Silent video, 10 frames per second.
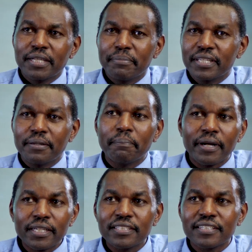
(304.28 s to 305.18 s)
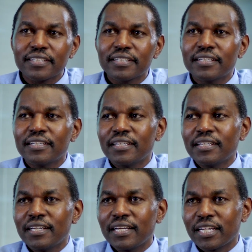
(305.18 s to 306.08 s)
make a big impact.
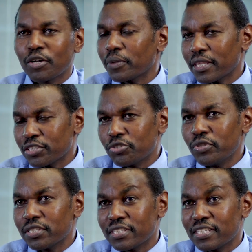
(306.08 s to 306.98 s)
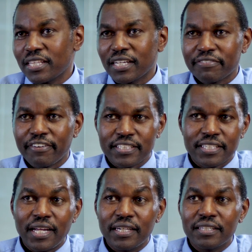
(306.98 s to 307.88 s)
And I hope that the students see that
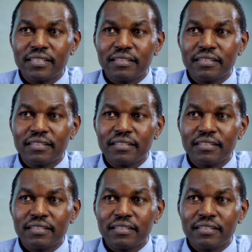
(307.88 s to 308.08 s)
firsthand.